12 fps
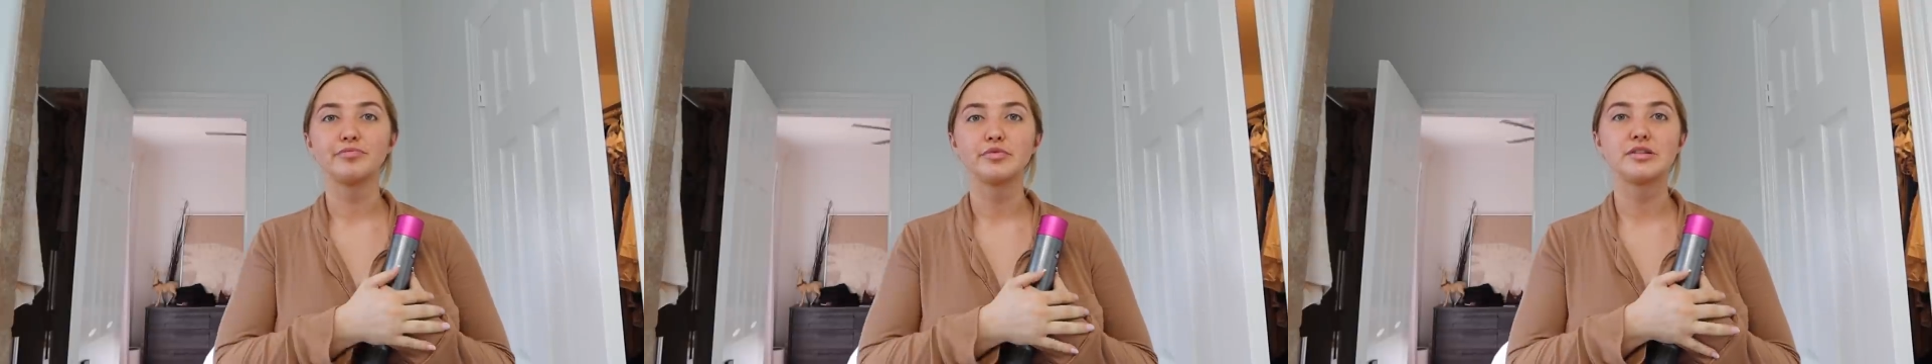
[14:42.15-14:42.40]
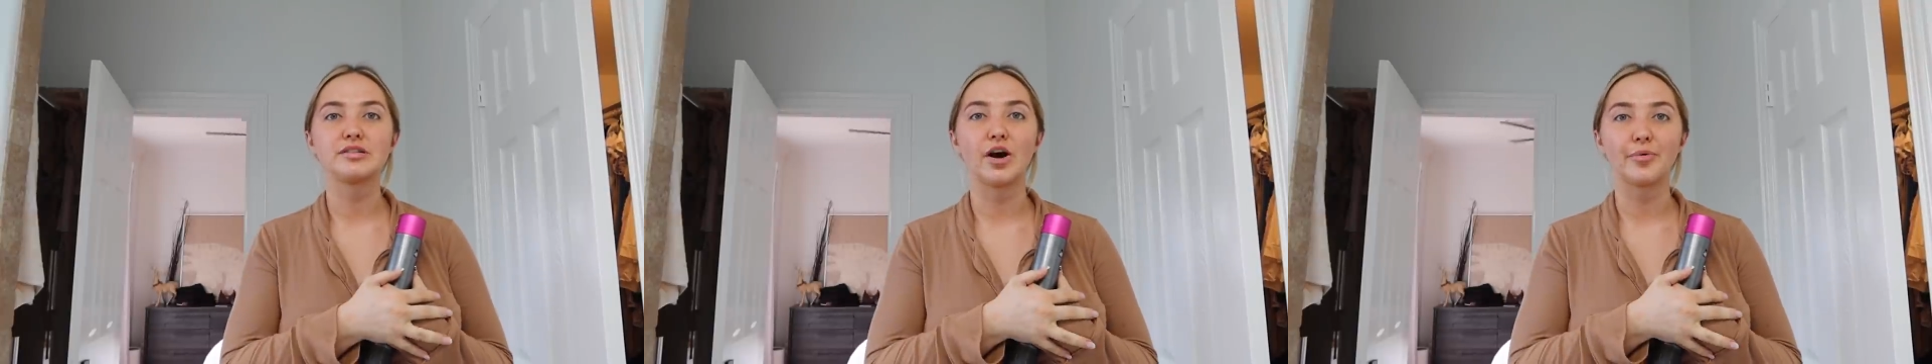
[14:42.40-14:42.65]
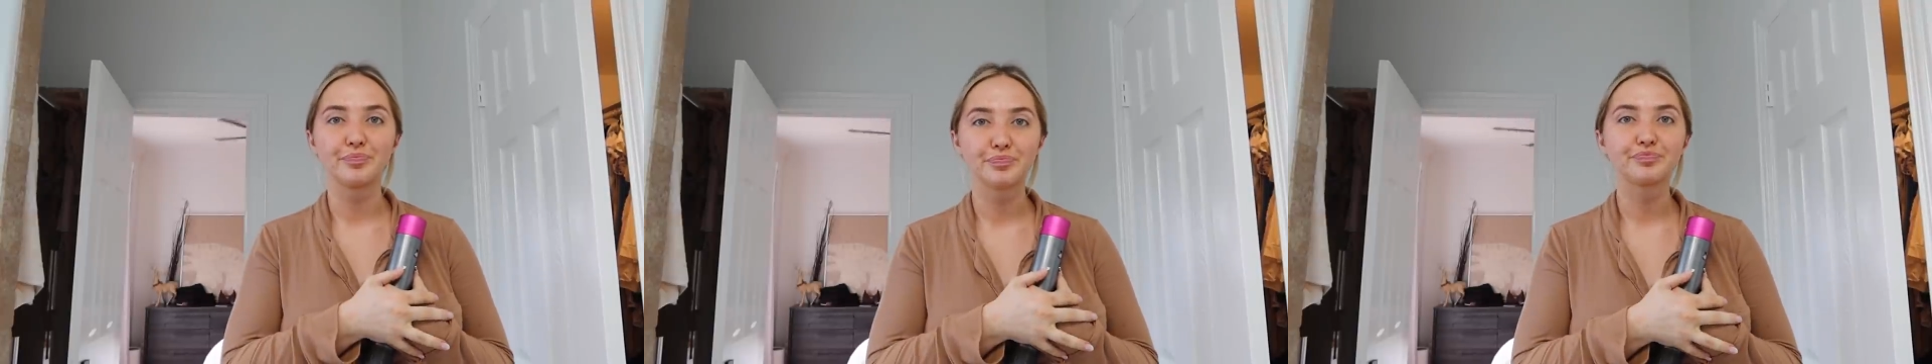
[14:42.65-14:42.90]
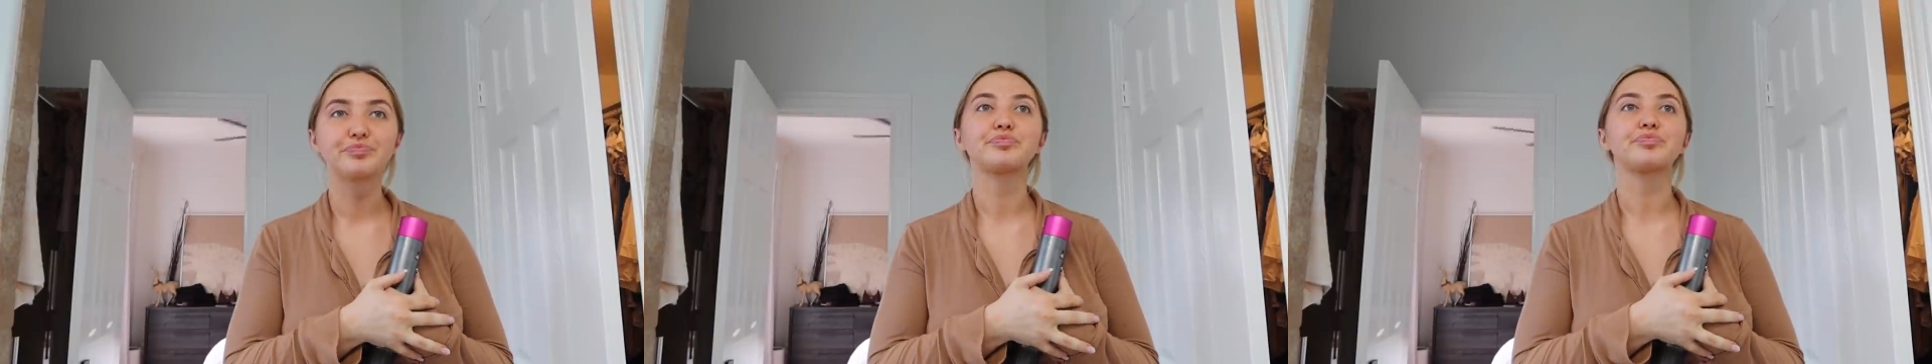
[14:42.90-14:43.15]
So
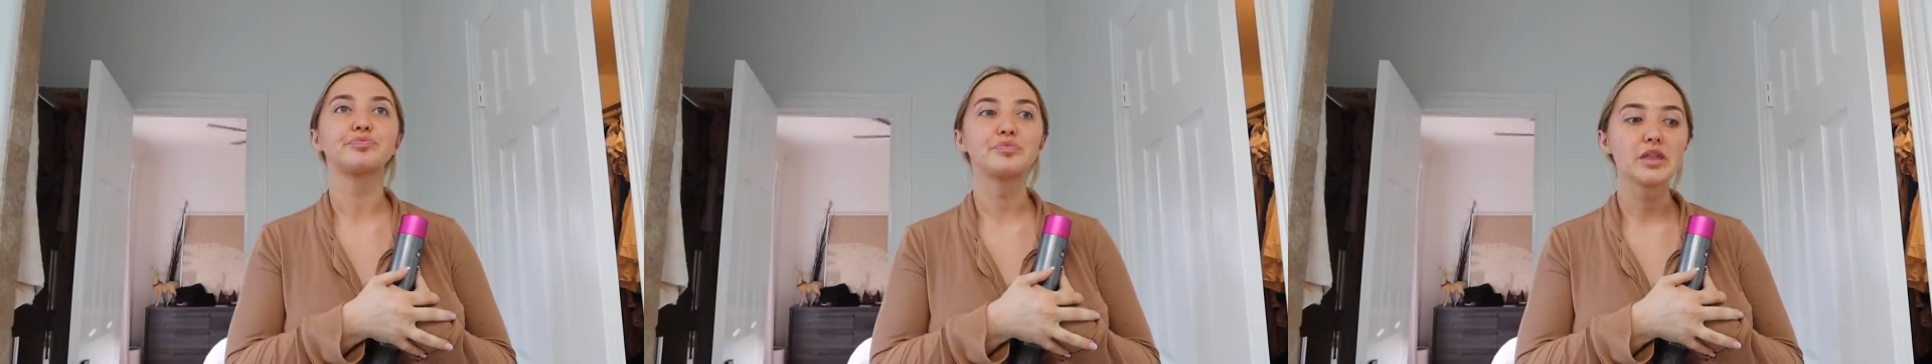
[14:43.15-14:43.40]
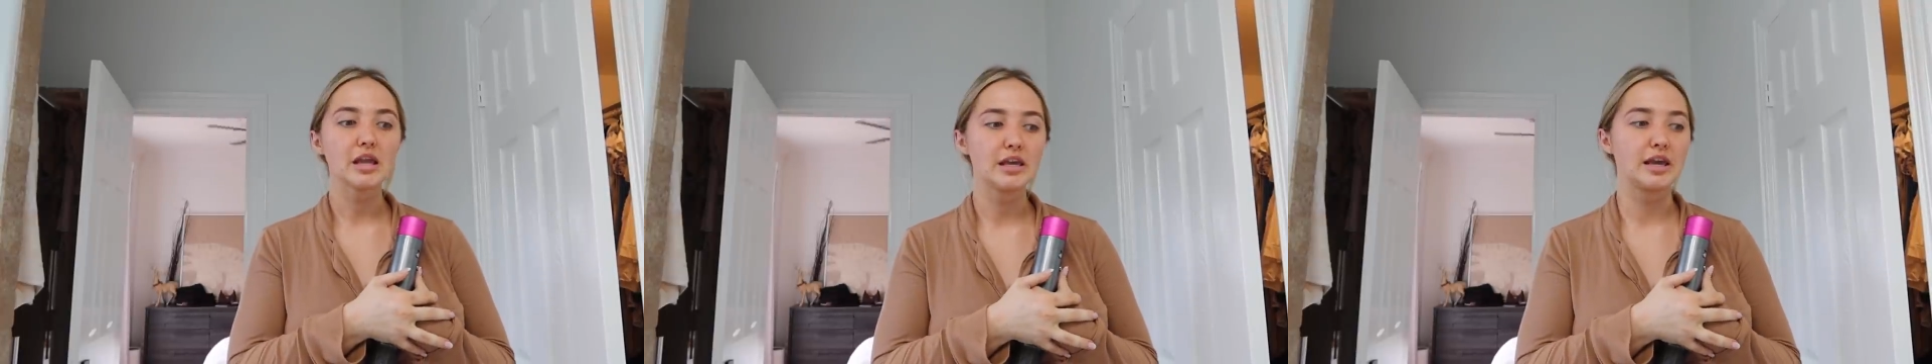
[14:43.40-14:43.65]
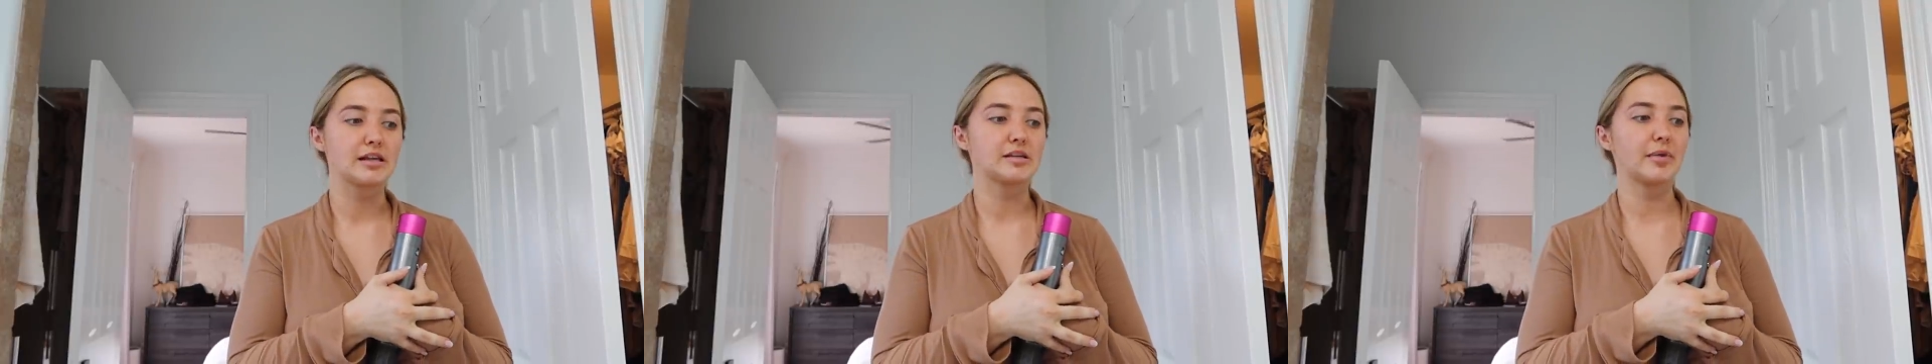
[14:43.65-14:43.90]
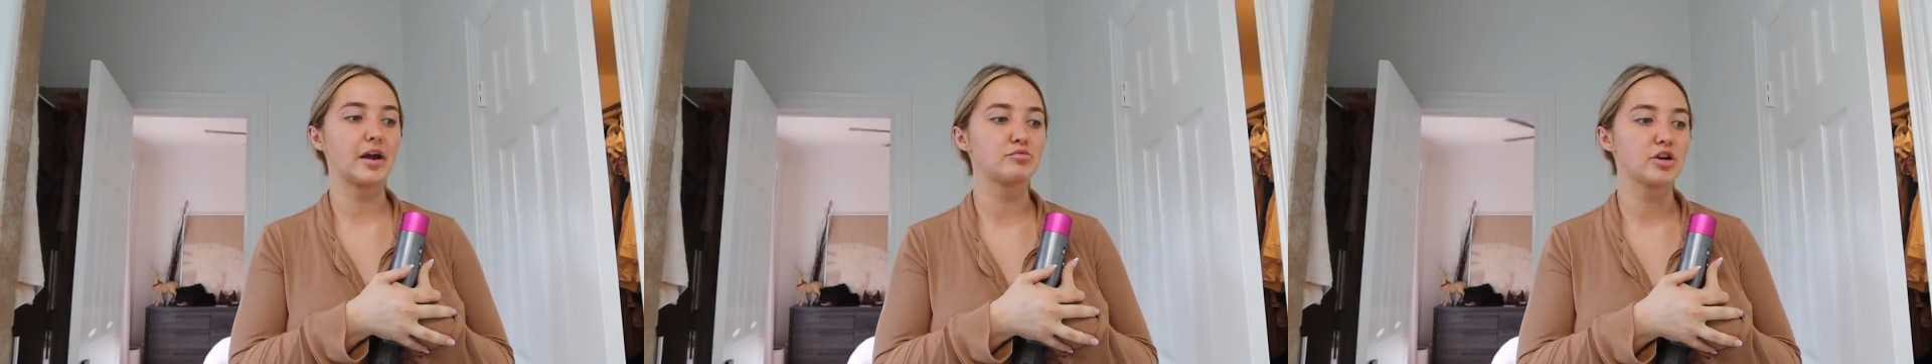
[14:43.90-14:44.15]
yeah,
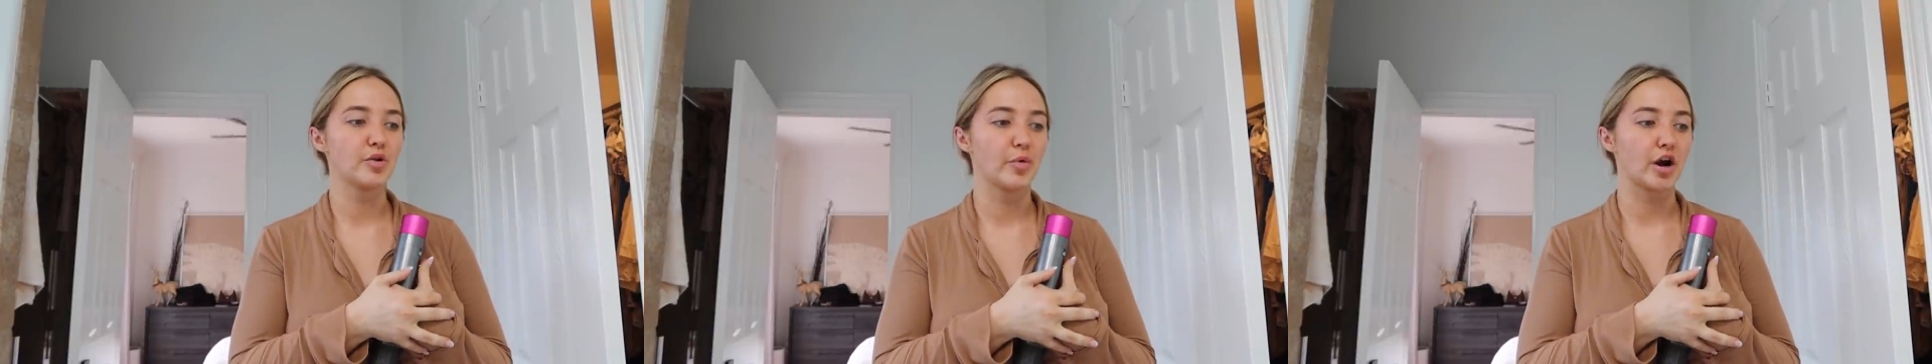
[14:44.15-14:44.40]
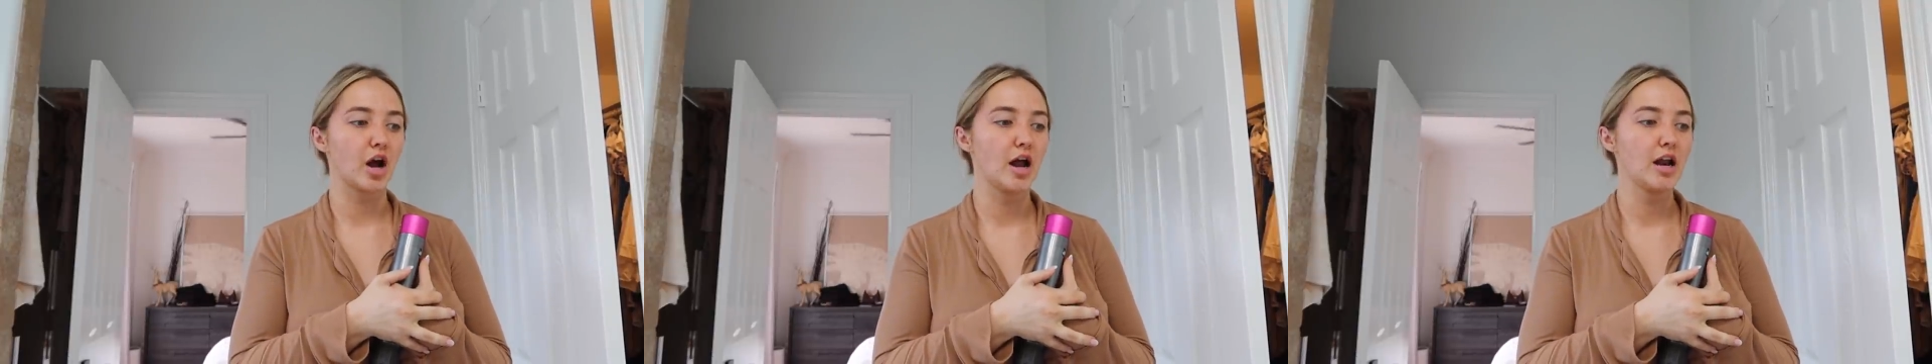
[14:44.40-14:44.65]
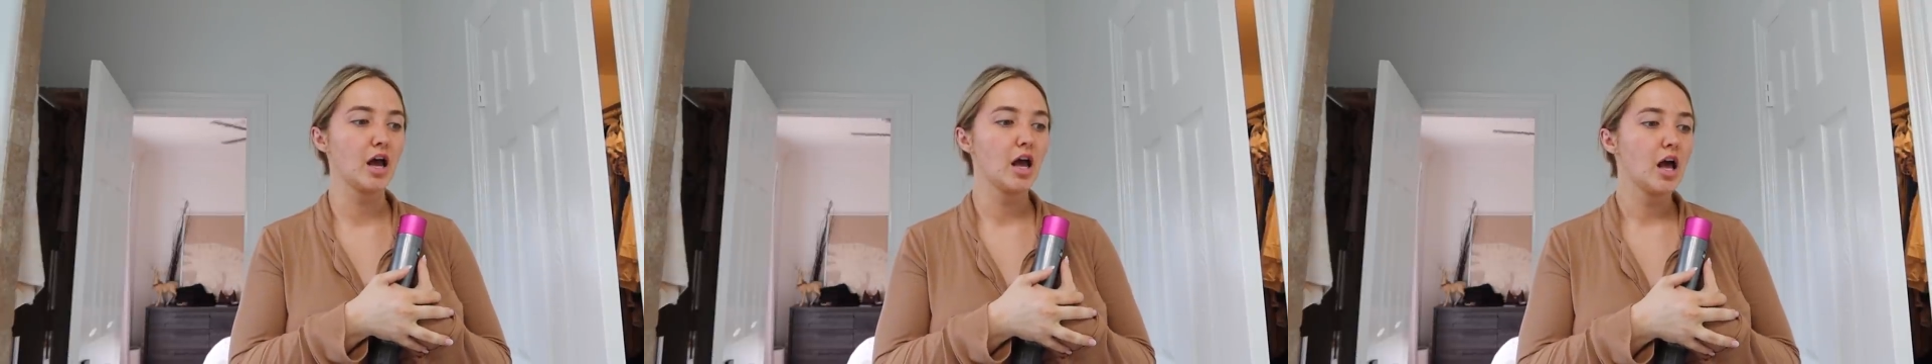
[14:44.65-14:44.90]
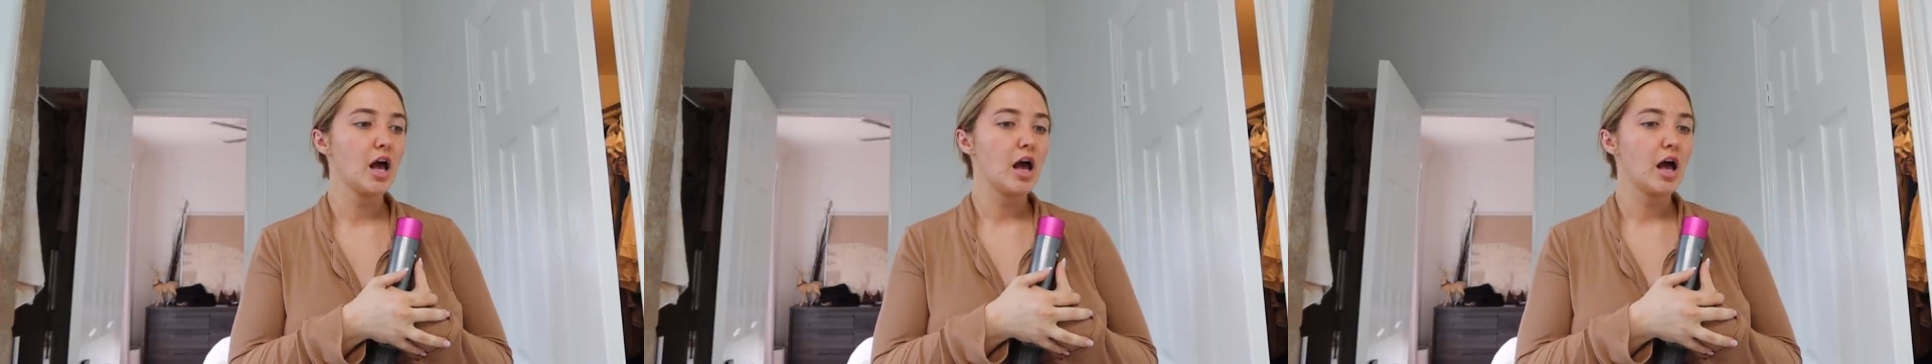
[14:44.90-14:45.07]
something I'm trying to work on.